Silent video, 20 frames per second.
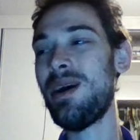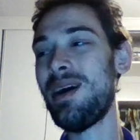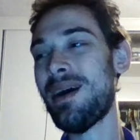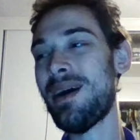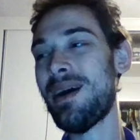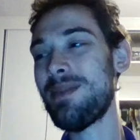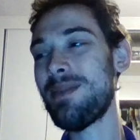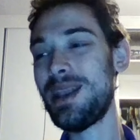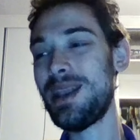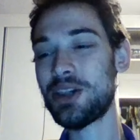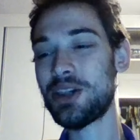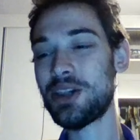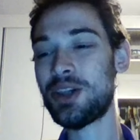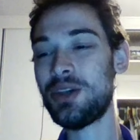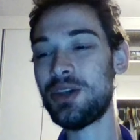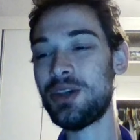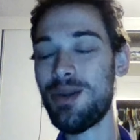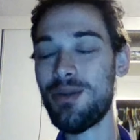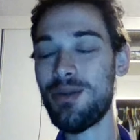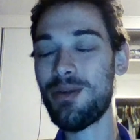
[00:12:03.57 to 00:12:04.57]
I mean, his
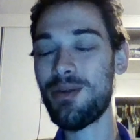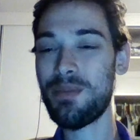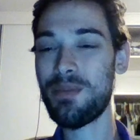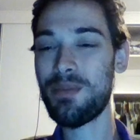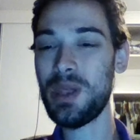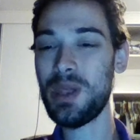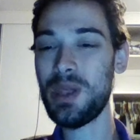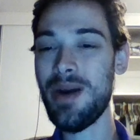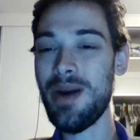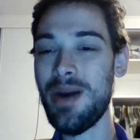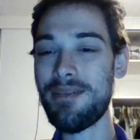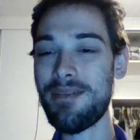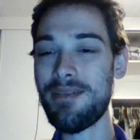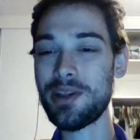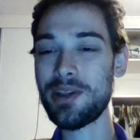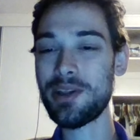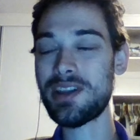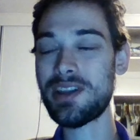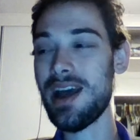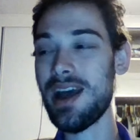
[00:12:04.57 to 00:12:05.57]
shooting was below
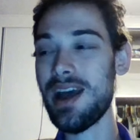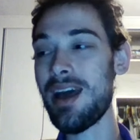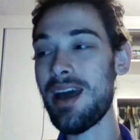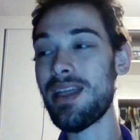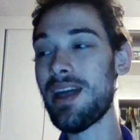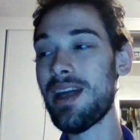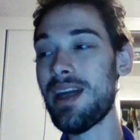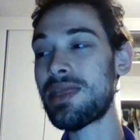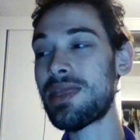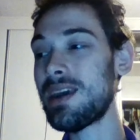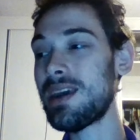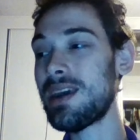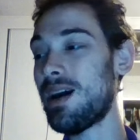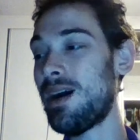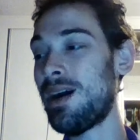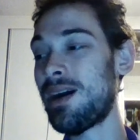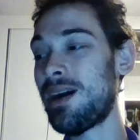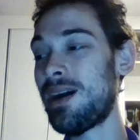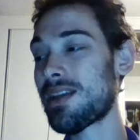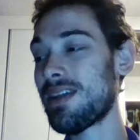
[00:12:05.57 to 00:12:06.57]
average tonight. I think
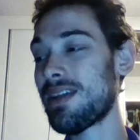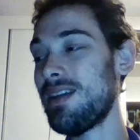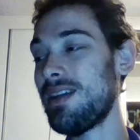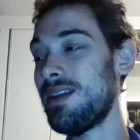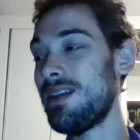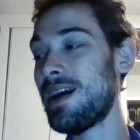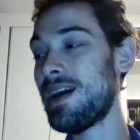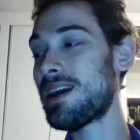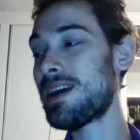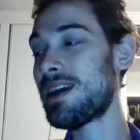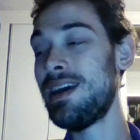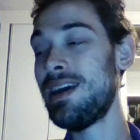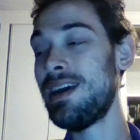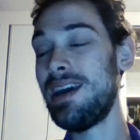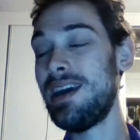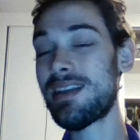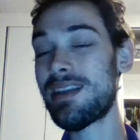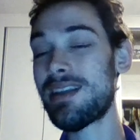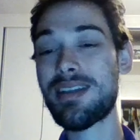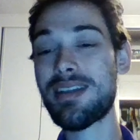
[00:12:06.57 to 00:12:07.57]
honestly, like
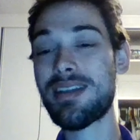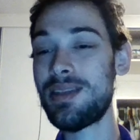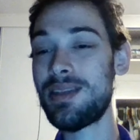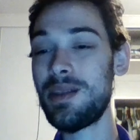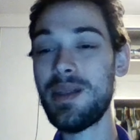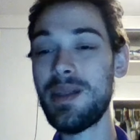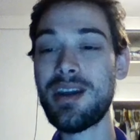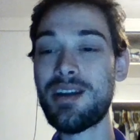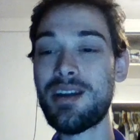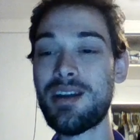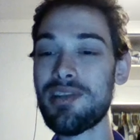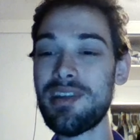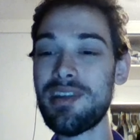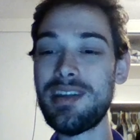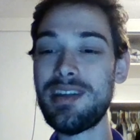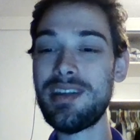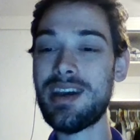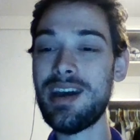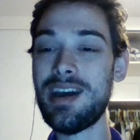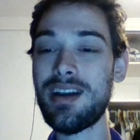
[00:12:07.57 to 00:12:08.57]
the Lakers
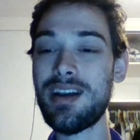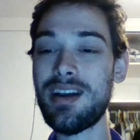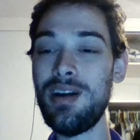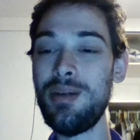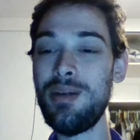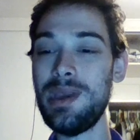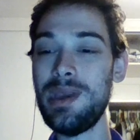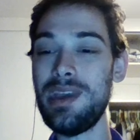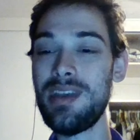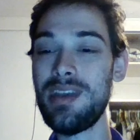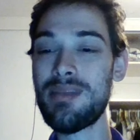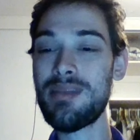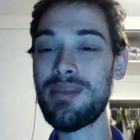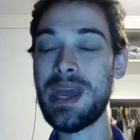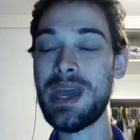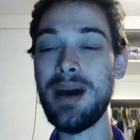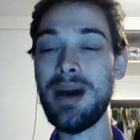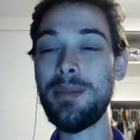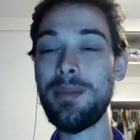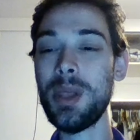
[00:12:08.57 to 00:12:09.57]
need to cut Kobe. He's
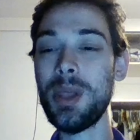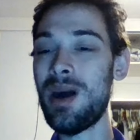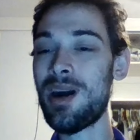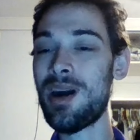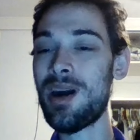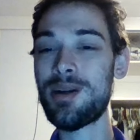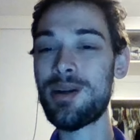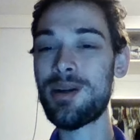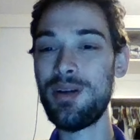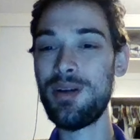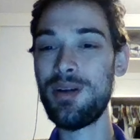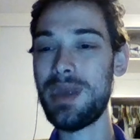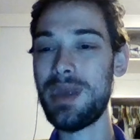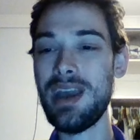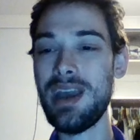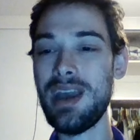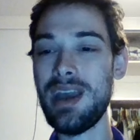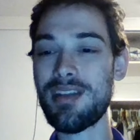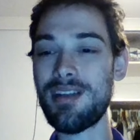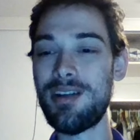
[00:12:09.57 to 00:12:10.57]
become a locker room
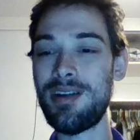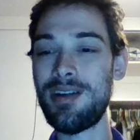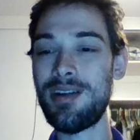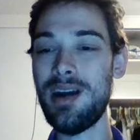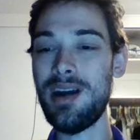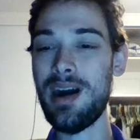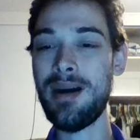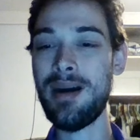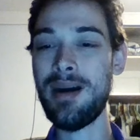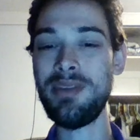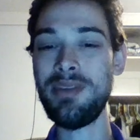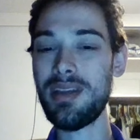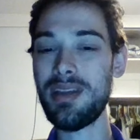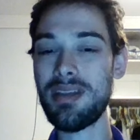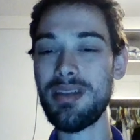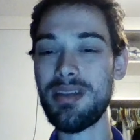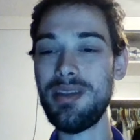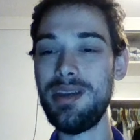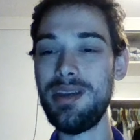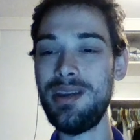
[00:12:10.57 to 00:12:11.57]
cancer,
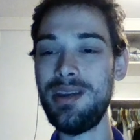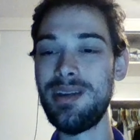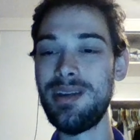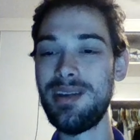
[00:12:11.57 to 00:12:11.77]
obviously.